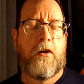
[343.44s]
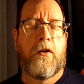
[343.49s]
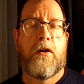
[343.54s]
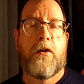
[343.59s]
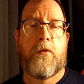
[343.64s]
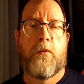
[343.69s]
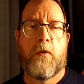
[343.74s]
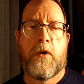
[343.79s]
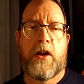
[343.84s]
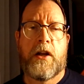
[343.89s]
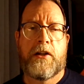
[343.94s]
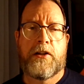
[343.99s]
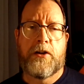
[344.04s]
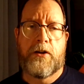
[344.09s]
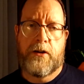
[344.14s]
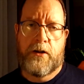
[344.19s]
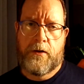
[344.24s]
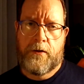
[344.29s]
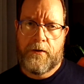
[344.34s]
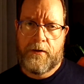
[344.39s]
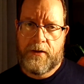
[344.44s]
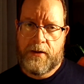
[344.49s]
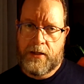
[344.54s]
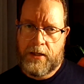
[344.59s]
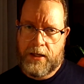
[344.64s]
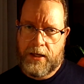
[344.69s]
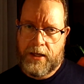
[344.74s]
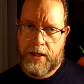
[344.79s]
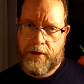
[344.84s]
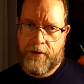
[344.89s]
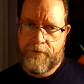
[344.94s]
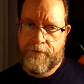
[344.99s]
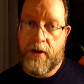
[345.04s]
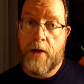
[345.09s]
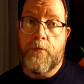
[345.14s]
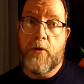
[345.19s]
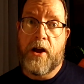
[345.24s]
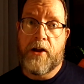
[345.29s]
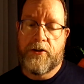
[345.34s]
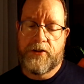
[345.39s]
we're gonna turn the
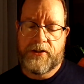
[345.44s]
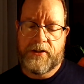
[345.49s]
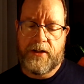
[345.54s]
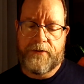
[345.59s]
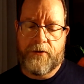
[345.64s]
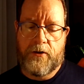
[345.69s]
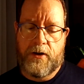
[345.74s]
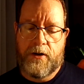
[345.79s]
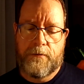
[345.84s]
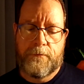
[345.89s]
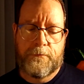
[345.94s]
vibrato stuff on.